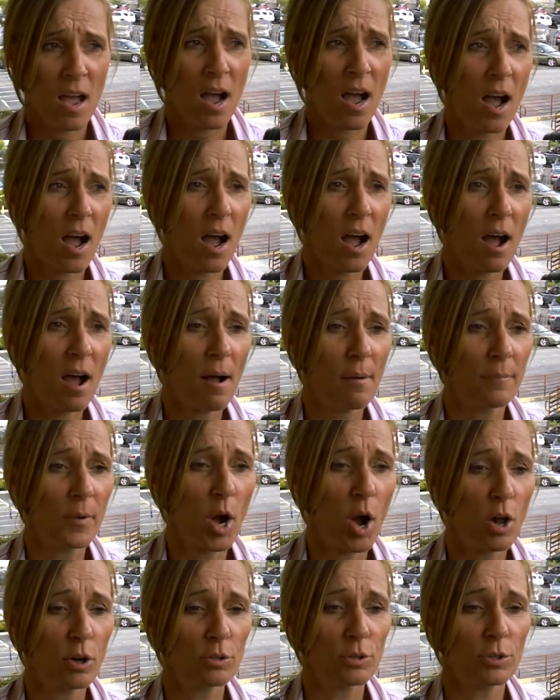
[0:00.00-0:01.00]

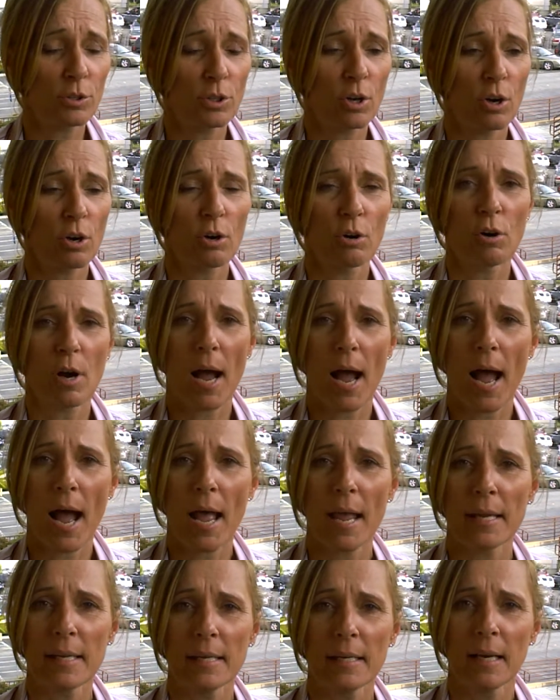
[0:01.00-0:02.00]
Also,
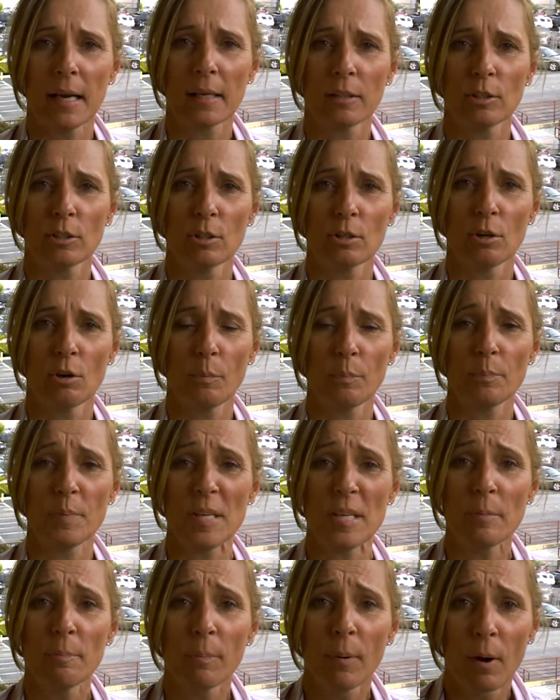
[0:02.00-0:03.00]
I got to know
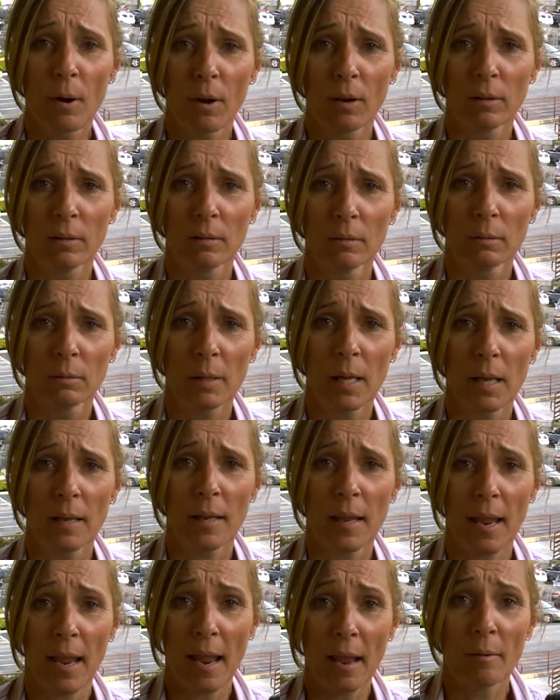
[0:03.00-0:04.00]
people with
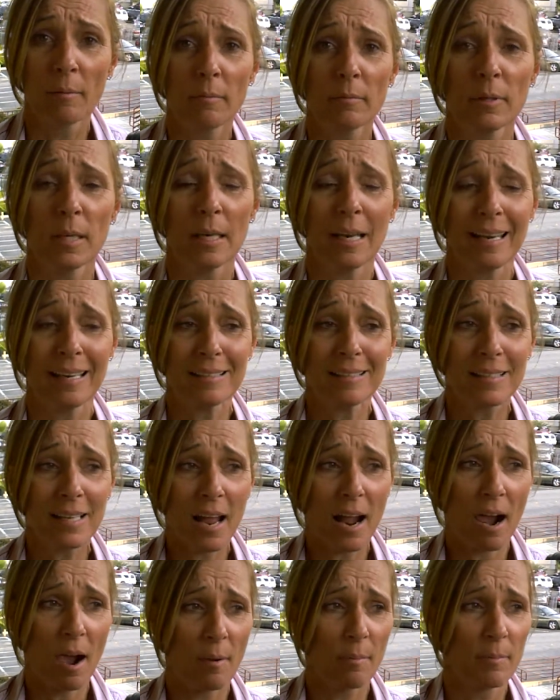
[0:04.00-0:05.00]
him, with his
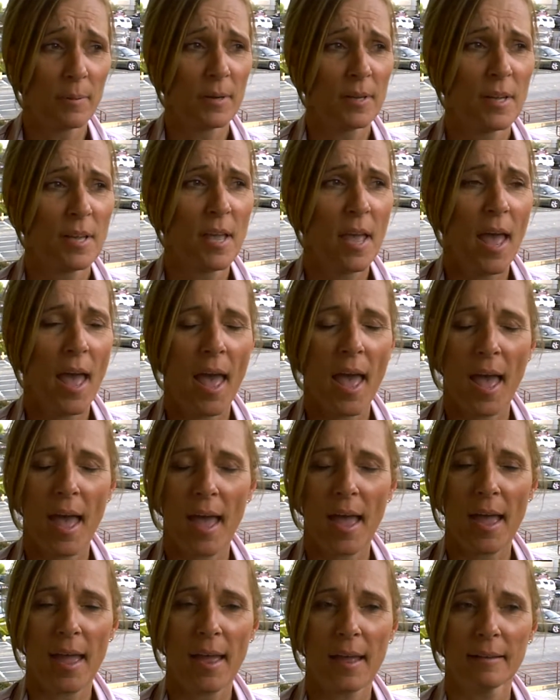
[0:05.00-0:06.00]
help,
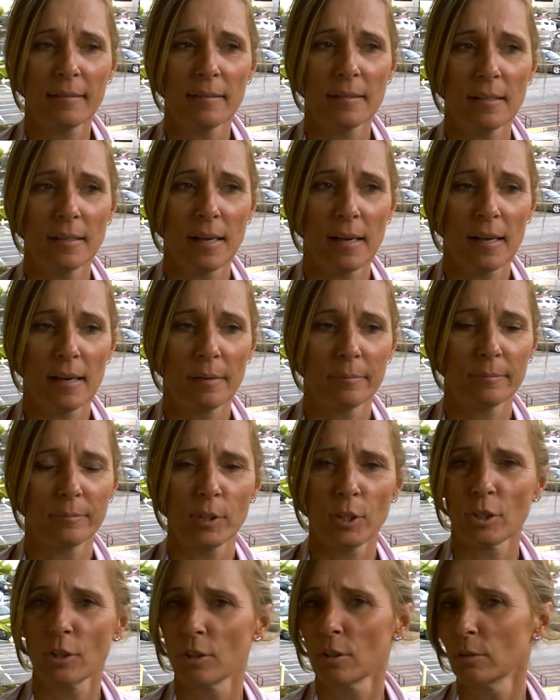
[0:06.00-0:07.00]
and
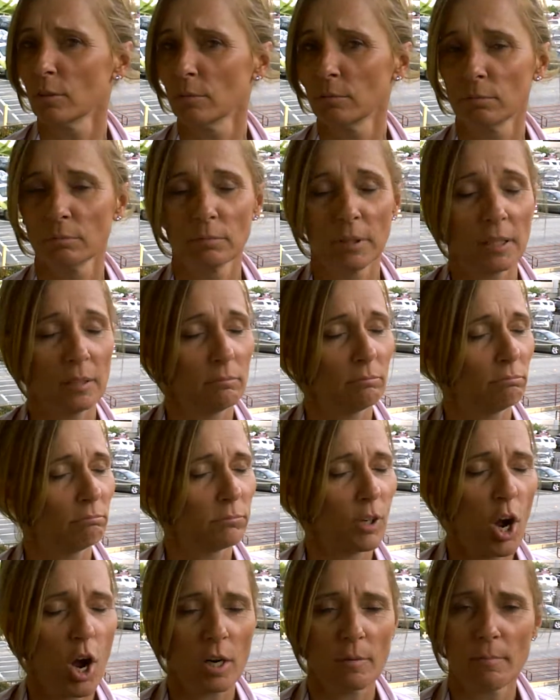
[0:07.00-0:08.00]
with
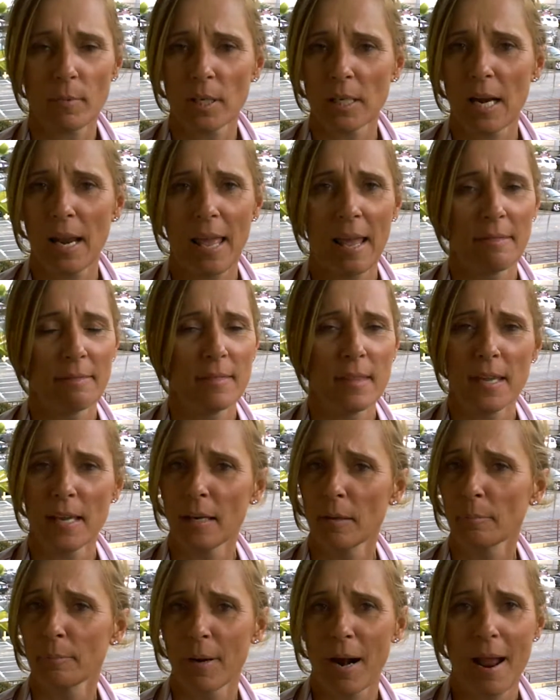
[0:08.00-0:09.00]
hard money
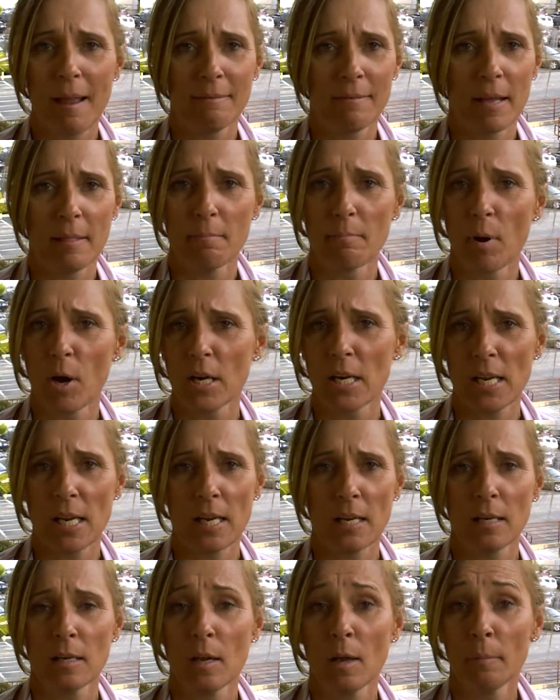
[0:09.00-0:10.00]
lending, private
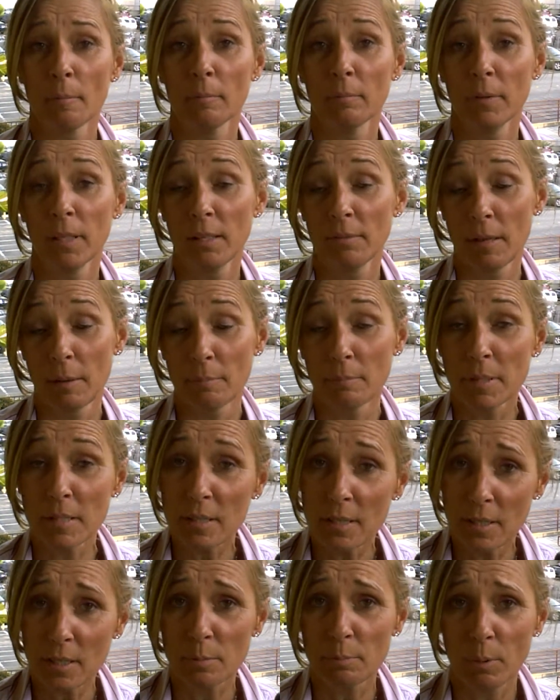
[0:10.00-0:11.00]
money, even
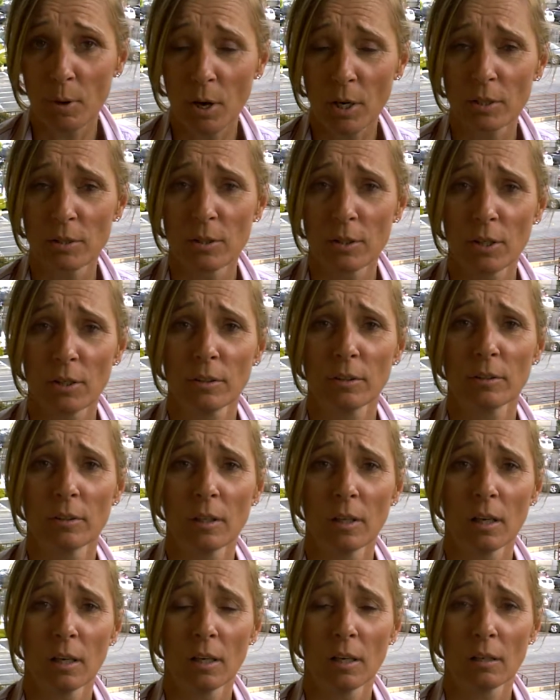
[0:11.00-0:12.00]
business partner,
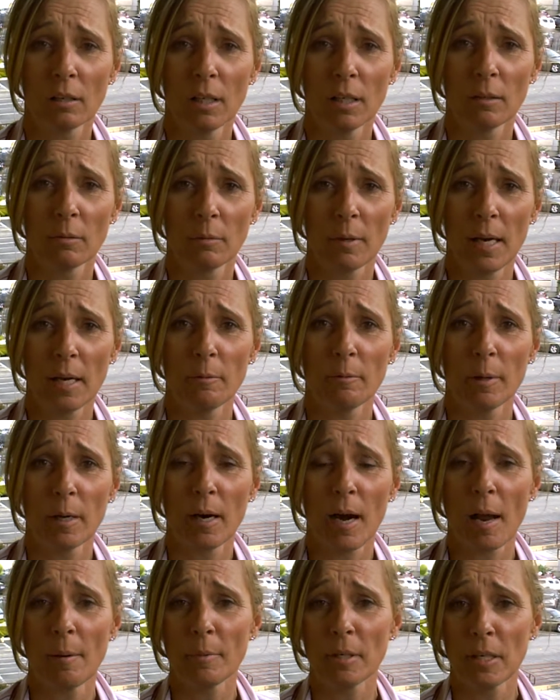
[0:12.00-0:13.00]
in a way where
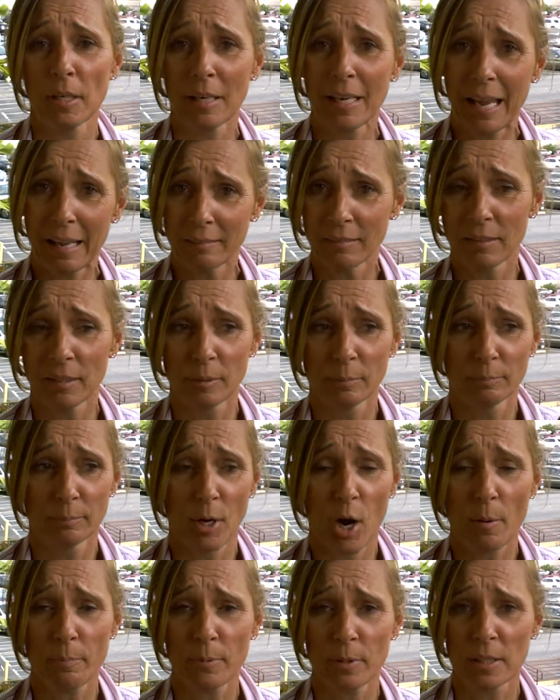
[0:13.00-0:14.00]
I'm gonna get the
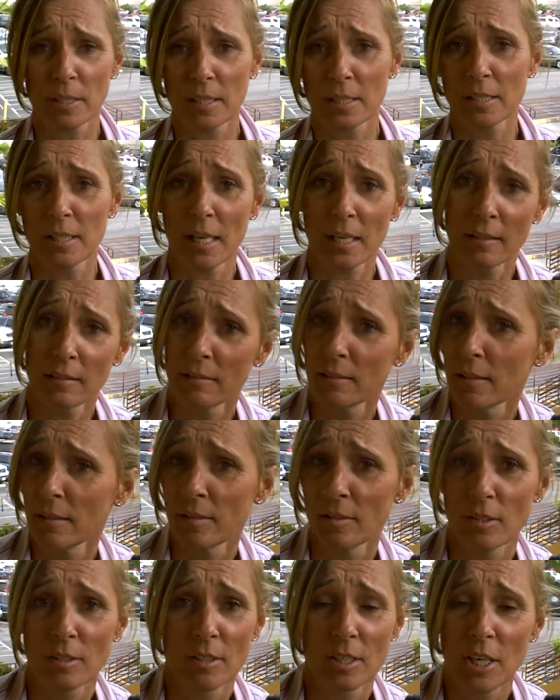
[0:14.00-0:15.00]
properties and
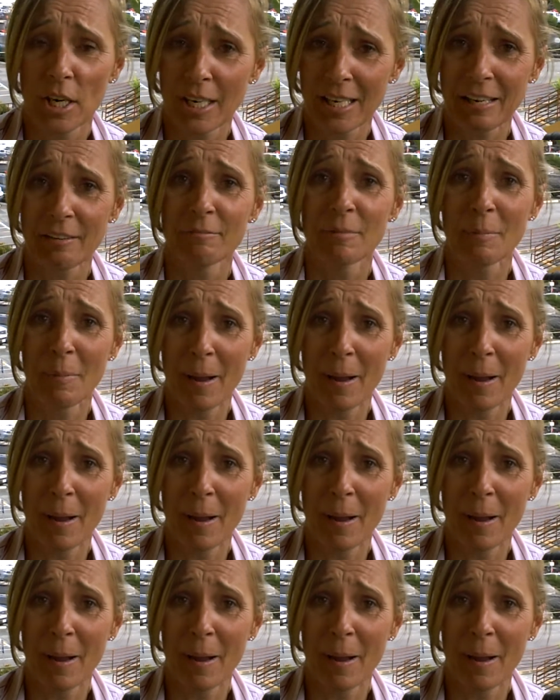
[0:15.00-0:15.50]
he's just gonna give